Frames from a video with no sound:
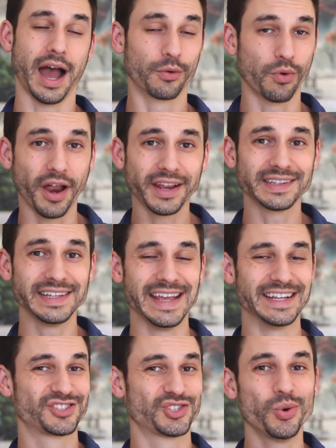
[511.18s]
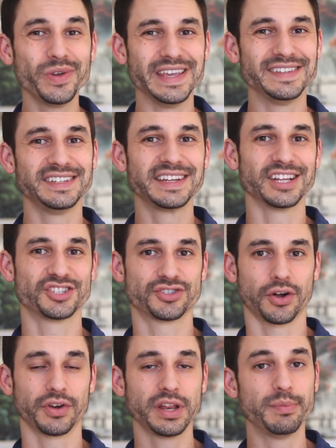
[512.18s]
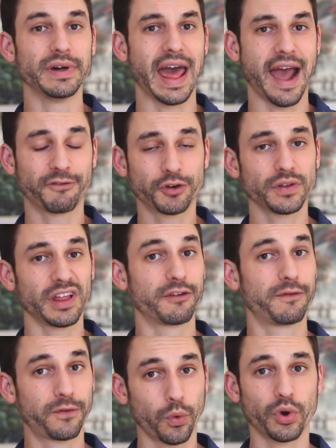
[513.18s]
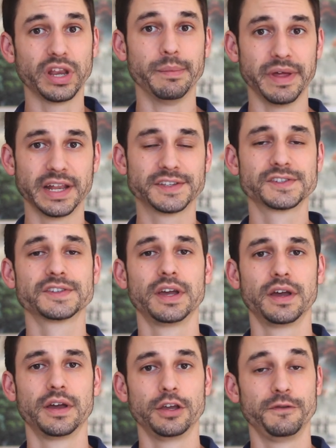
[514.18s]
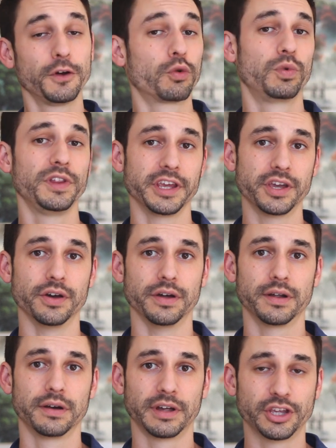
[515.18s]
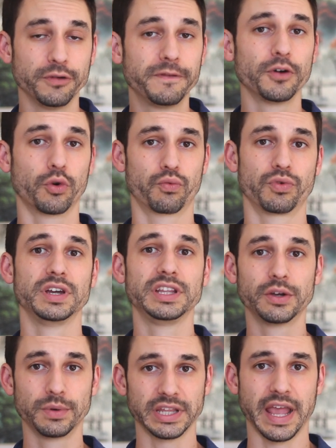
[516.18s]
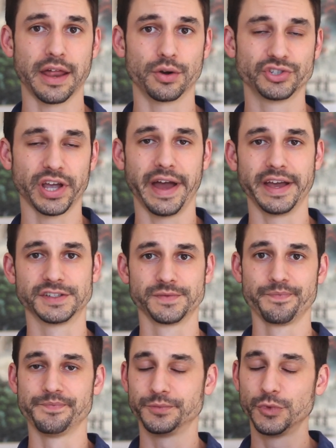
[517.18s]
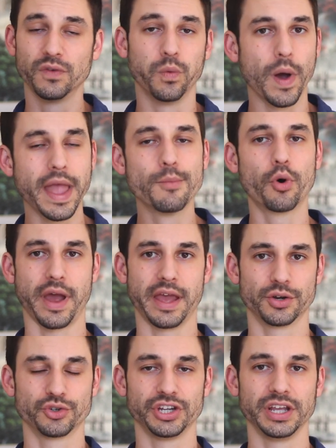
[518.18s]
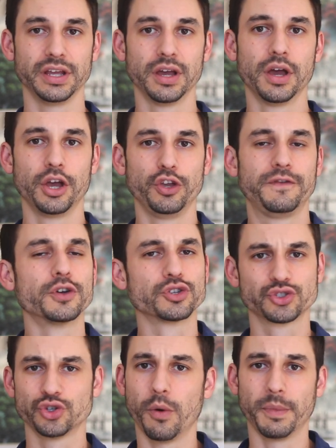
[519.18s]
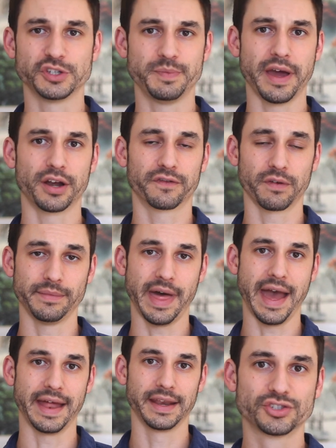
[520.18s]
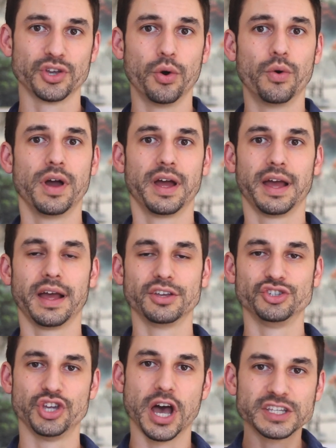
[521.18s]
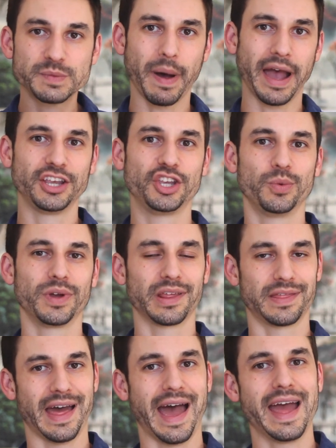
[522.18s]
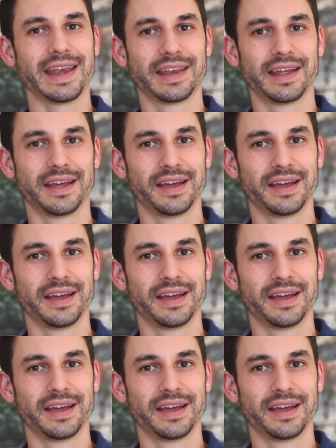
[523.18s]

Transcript: ironically, it's so easy to get started, but after like 40 minutes, you feel really good. Like you feel really, really energized. You have way more energy. You feel so much better from that. So just by doing that,